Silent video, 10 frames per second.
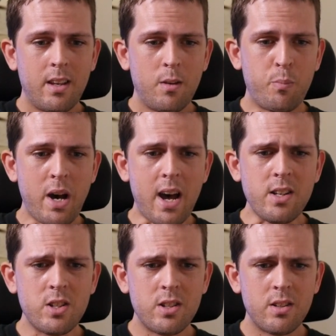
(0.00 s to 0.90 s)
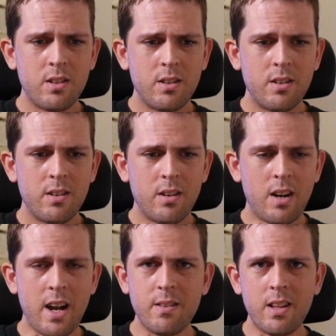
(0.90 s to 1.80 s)
But
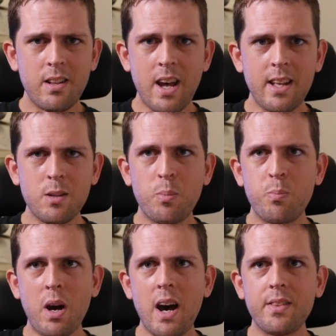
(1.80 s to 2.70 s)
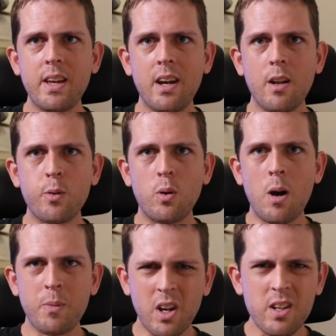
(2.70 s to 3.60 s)
I had the part there, I thought,
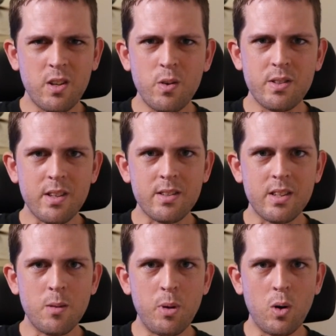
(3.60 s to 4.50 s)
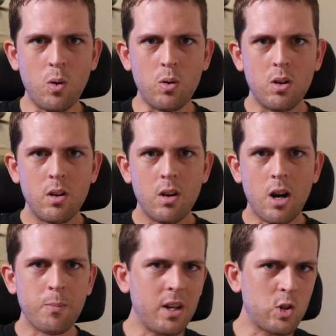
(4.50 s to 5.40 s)
I'm going to use this in the build.
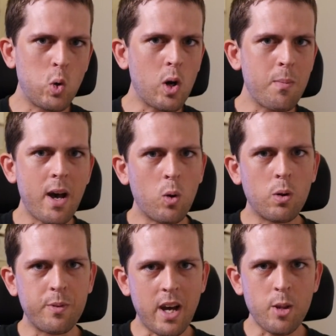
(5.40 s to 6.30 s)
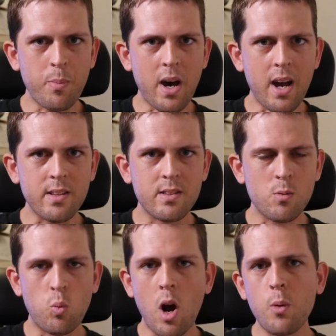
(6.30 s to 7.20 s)
I'm going to talk about all of the other parts.
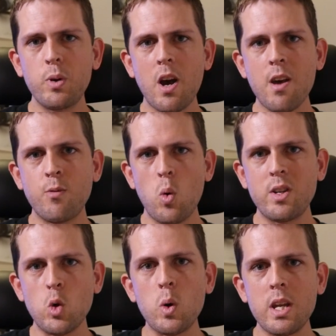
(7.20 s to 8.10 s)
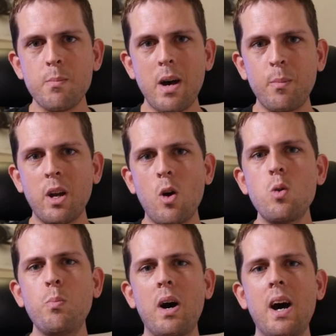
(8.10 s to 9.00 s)
Why would I avoid talking about my
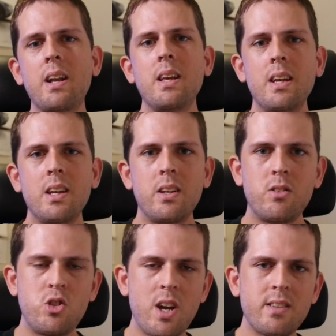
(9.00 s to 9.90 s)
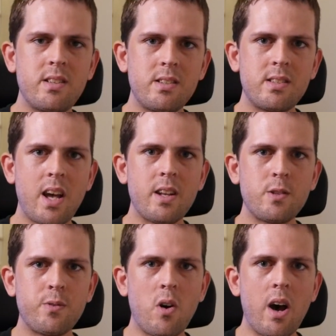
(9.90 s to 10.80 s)
own part just to
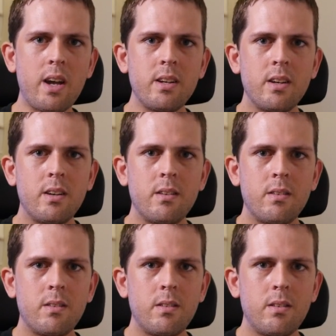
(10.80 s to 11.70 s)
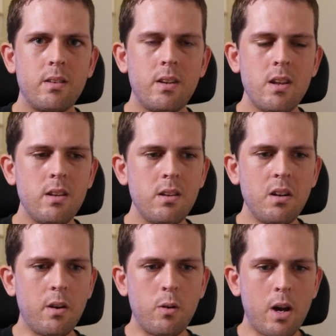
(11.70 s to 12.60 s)
satisfy,
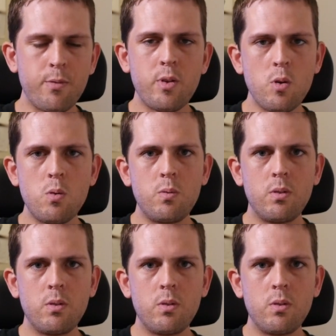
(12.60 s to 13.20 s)
a few